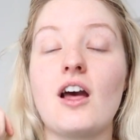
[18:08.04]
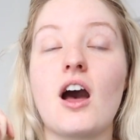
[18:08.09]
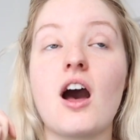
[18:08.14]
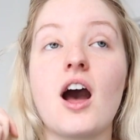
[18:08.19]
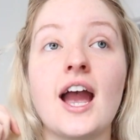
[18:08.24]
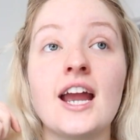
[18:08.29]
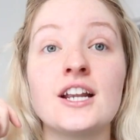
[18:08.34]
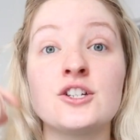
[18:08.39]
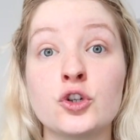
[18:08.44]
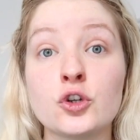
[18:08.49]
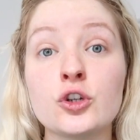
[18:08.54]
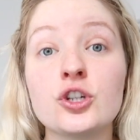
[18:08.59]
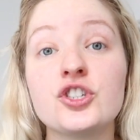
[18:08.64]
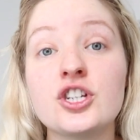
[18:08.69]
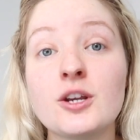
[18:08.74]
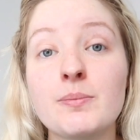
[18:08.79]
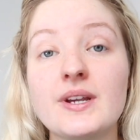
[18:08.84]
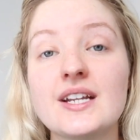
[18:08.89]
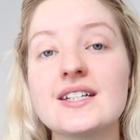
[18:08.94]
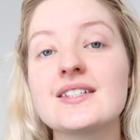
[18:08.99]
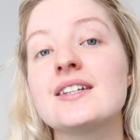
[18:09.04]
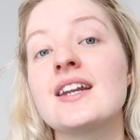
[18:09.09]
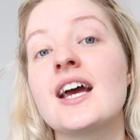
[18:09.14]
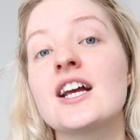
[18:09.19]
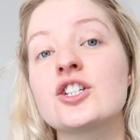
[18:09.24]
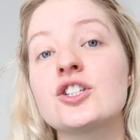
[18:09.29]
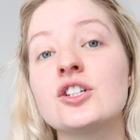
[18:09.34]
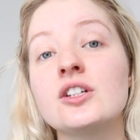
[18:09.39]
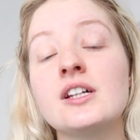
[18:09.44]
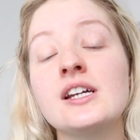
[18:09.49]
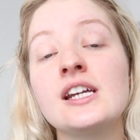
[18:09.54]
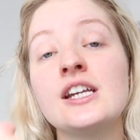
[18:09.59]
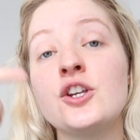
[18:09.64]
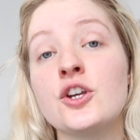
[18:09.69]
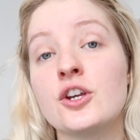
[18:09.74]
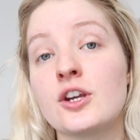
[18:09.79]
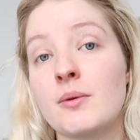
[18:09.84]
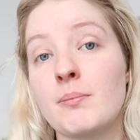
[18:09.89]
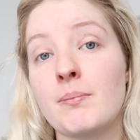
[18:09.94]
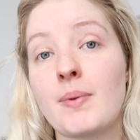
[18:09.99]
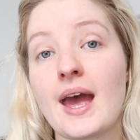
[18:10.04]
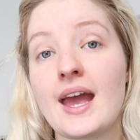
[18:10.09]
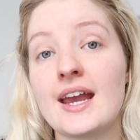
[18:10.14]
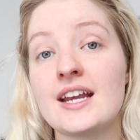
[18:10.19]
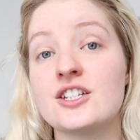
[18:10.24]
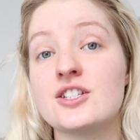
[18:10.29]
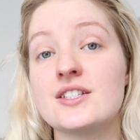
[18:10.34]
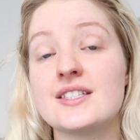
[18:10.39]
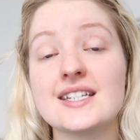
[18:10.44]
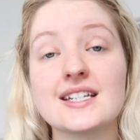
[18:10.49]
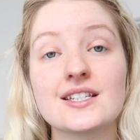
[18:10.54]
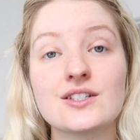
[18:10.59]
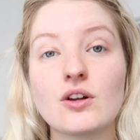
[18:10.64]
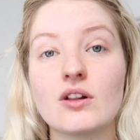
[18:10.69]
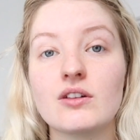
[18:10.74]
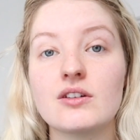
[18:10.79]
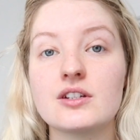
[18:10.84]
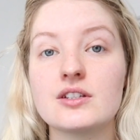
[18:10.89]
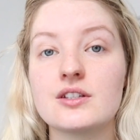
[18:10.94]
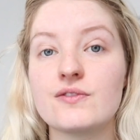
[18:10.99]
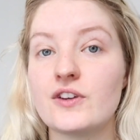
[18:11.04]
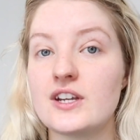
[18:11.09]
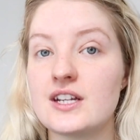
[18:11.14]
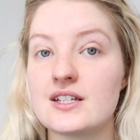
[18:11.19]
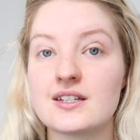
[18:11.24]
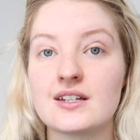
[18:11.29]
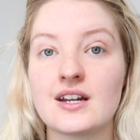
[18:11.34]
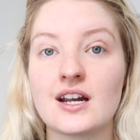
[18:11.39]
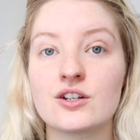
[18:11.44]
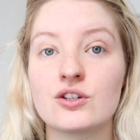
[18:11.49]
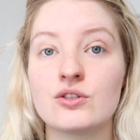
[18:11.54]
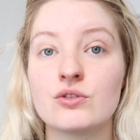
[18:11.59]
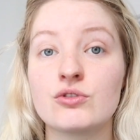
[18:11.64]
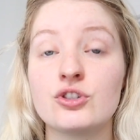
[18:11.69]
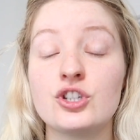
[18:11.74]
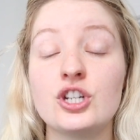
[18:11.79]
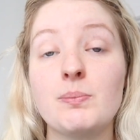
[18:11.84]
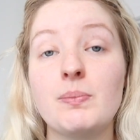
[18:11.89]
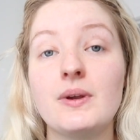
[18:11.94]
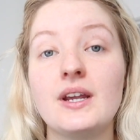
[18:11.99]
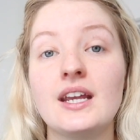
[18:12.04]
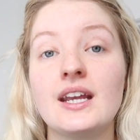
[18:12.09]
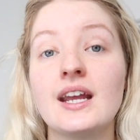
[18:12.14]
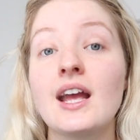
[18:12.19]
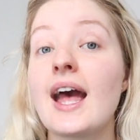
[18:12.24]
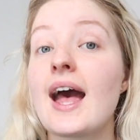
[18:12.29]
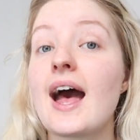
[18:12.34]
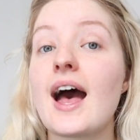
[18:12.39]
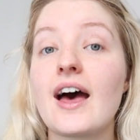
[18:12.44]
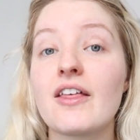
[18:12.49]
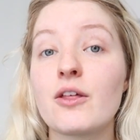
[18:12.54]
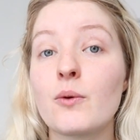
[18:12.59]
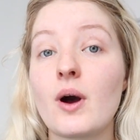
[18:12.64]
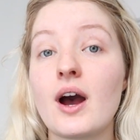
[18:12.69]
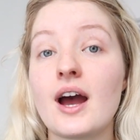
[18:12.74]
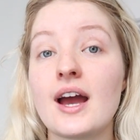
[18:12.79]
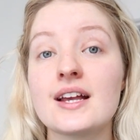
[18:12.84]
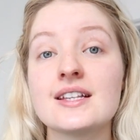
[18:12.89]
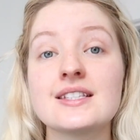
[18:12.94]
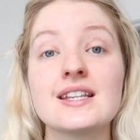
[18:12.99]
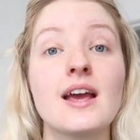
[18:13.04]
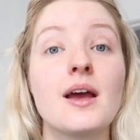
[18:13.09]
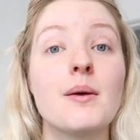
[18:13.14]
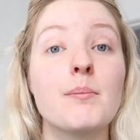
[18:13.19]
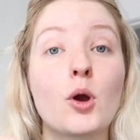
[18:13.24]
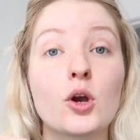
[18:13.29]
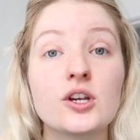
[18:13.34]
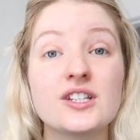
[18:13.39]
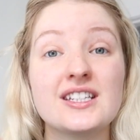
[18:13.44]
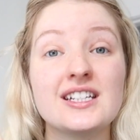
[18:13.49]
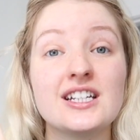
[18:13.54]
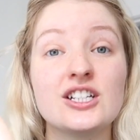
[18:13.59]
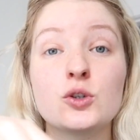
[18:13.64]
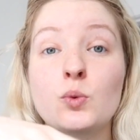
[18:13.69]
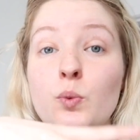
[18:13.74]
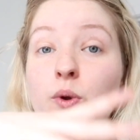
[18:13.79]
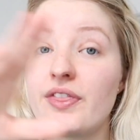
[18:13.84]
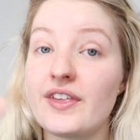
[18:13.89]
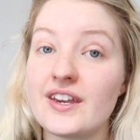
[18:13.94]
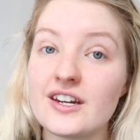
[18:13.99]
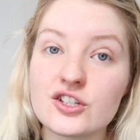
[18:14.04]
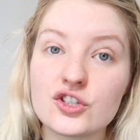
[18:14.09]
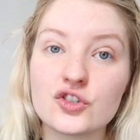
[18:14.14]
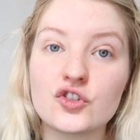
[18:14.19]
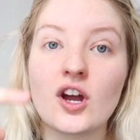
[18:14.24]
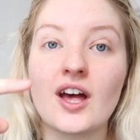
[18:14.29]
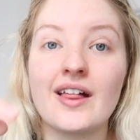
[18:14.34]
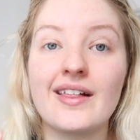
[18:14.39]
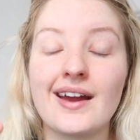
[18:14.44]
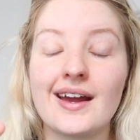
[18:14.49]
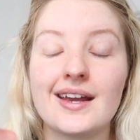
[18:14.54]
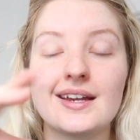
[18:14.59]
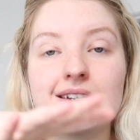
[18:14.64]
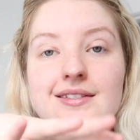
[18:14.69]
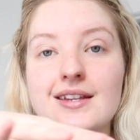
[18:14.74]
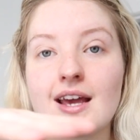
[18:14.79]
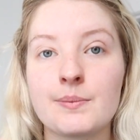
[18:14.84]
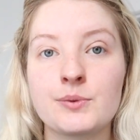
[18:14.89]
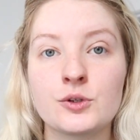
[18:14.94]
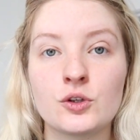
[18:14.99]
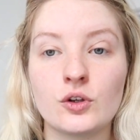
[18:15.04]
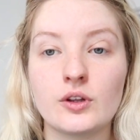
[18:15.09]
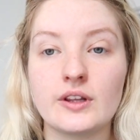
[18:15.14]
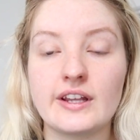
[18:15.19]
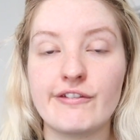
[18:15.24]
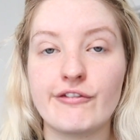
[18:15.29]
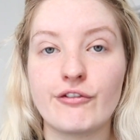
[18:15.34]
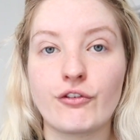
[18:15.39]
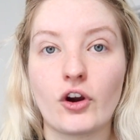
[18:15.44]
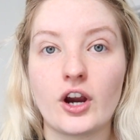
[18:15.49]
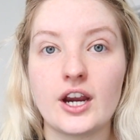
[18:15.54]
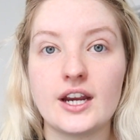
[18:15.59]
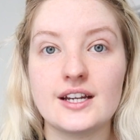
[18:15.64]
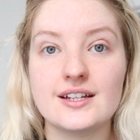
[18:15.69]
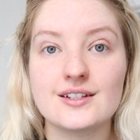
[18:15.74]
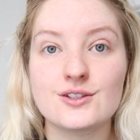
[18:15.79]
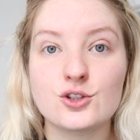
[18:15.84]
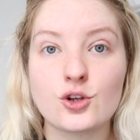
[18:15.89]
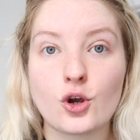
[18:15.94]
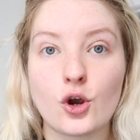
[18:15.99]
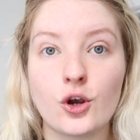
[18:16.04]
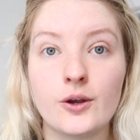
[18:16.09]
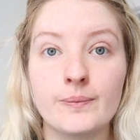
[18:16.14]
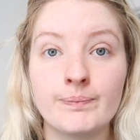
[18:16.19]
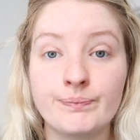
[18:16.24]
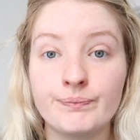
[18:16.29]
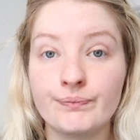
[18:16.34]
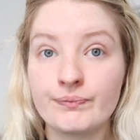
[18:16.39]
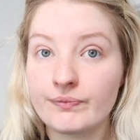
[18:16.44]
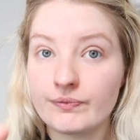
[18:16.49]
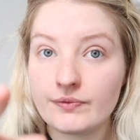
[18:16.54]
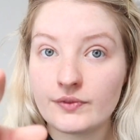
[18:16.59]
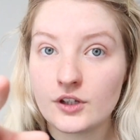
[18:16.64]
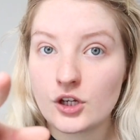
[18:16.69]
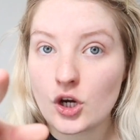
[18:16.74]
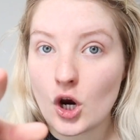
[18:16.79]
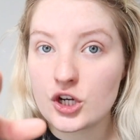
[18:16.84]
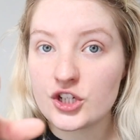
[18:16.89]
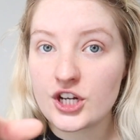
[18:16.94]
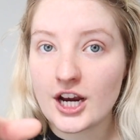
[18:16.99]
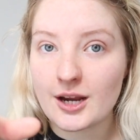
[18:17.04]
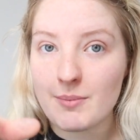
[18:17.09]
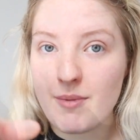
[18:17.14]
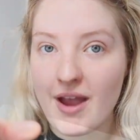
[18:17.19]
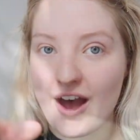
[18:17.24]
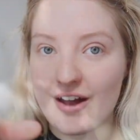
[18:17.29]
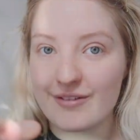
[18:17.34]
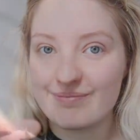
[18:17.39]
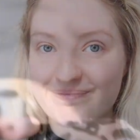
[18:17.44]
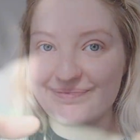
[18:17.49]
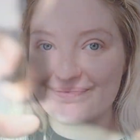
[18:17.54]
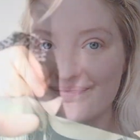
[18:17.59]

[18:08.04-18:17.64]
I do ship internationally. You can pay six dollars for international shipping. Otherwise, postage within Australia is absolutely free. So go check them out.